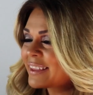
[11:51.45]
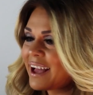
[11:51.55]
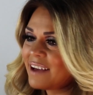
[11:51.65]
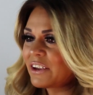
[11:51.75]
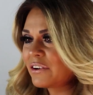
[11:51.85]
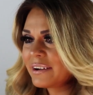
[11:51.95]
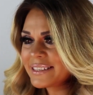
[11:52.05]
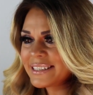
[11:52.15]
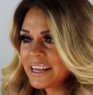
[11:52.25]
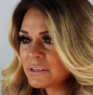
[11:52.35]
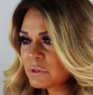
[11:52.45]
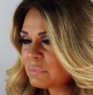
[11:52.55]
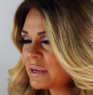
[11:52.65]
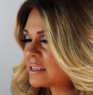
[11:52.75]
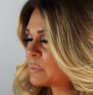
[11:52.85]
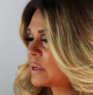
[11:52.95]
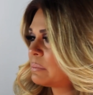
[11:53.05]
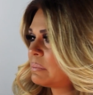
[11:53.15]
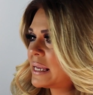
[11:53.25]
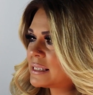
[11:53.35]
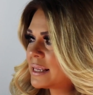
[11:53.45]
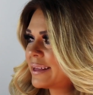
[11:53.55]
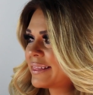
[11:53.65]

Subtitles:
having her on stage with me has been amazing.